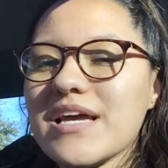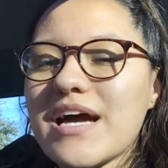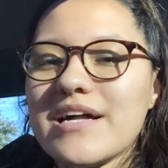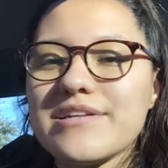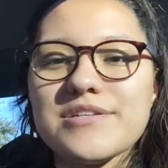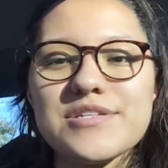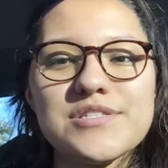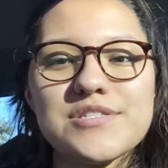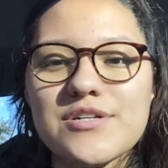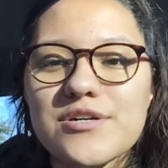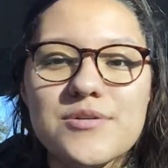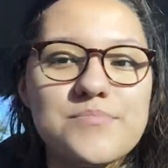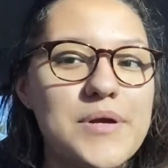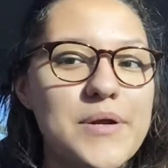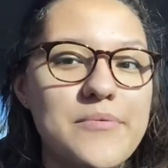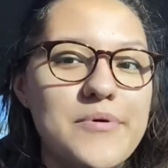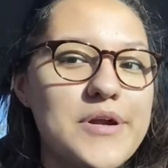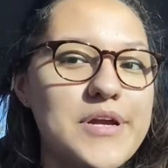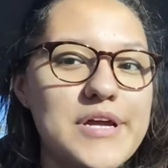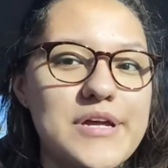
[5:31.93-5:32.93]
I just turn my
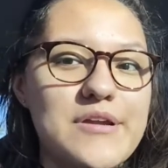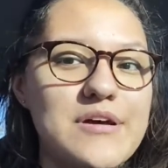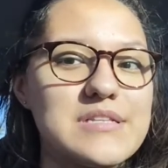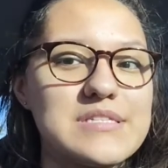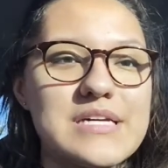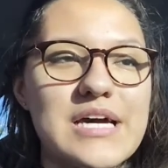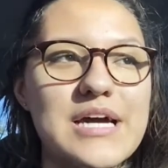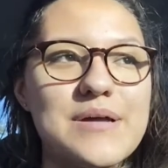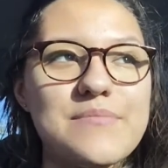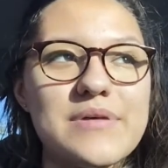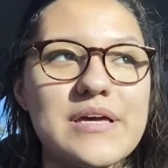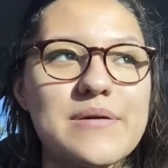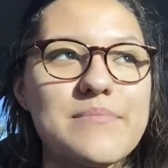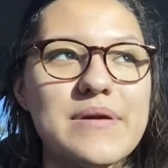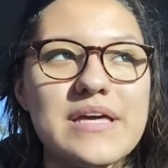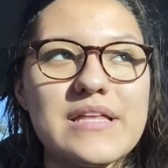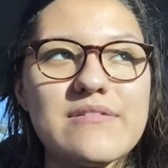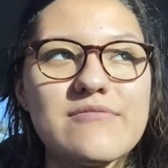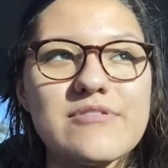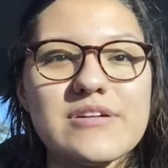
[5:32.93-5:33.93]
work in on time. Like
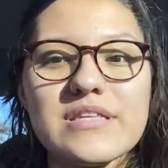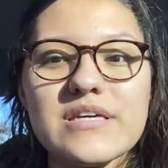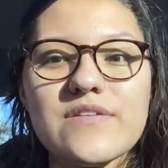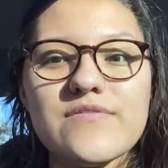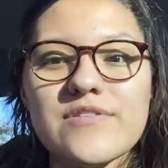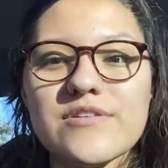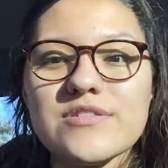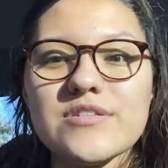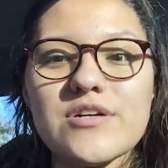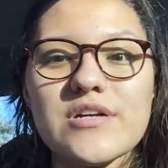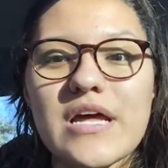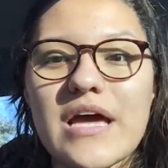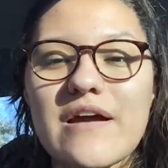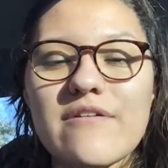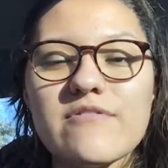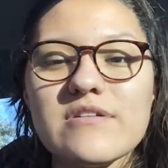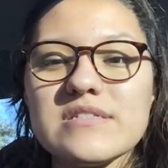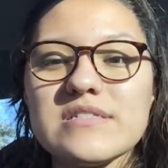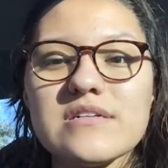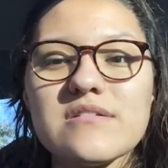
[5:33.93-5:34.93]
really, if you turn
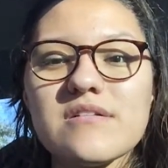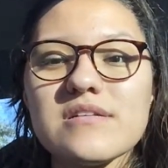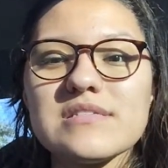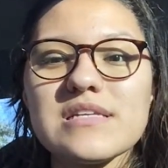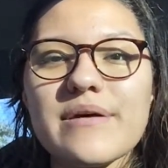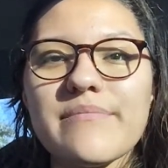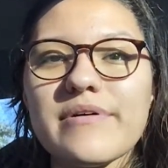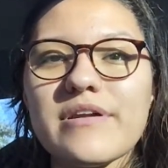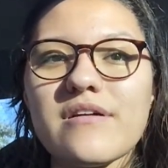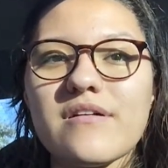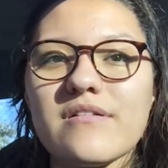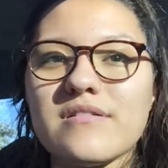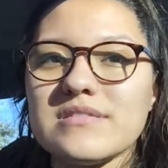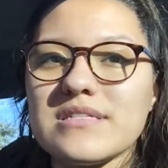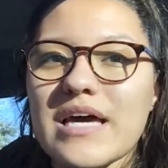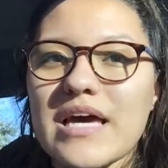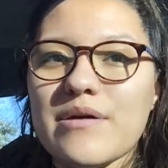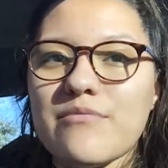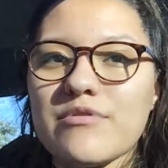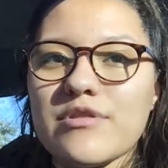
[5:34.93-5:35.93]
every single assignment in on
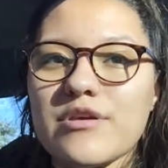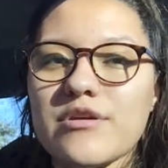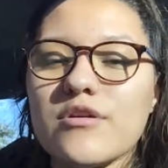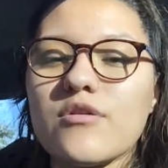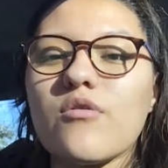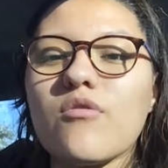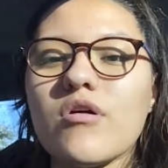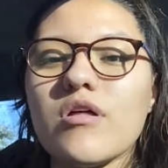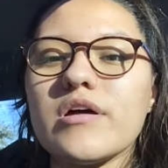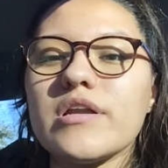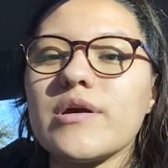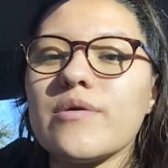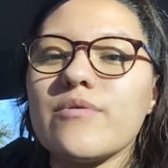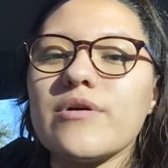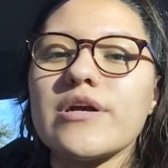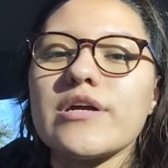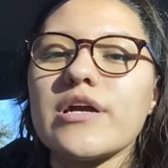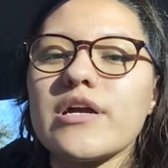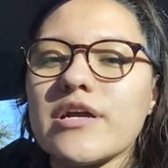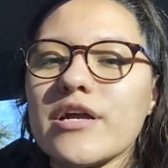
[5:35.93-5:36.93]
time with good quality
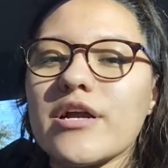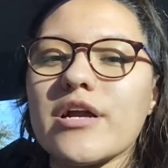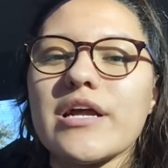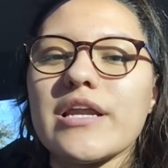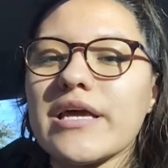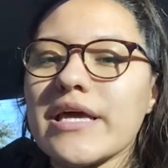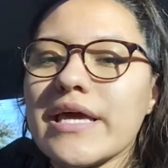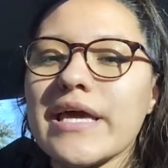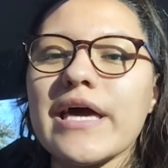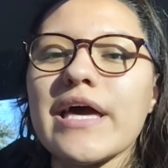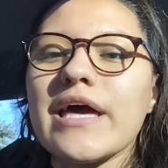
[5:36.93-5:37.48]
work, you're gonna